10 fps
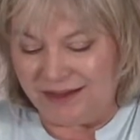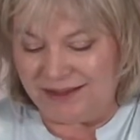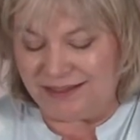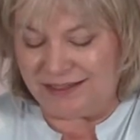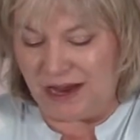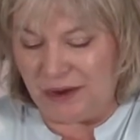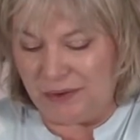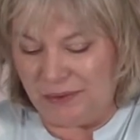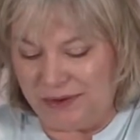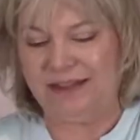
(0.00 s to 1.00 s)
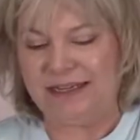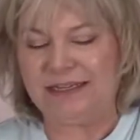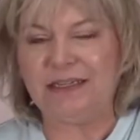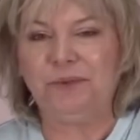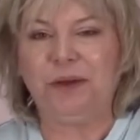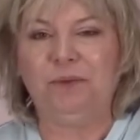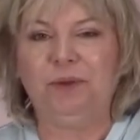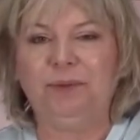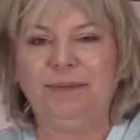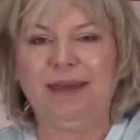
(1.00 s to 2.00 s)
So this is what
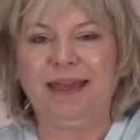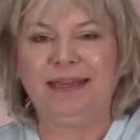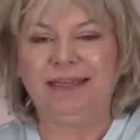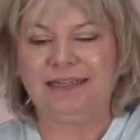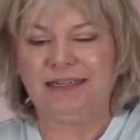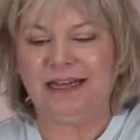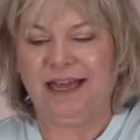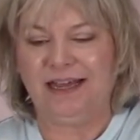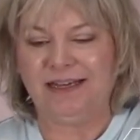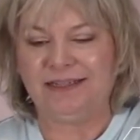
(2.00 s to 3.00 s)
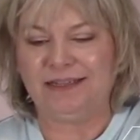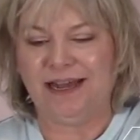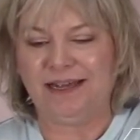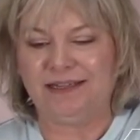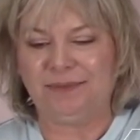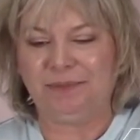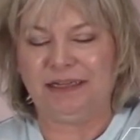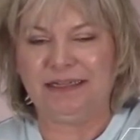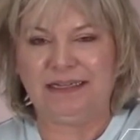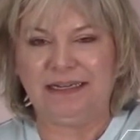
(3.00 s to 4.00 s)
we'll be making tonight. It says
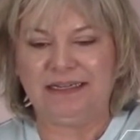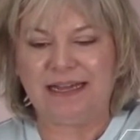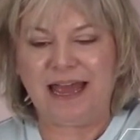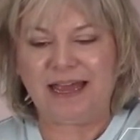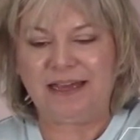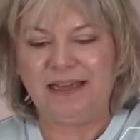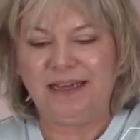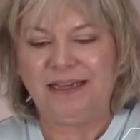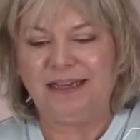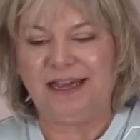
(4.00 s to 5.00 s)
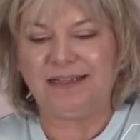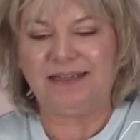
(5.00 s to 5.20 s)
Melissa and Zach, has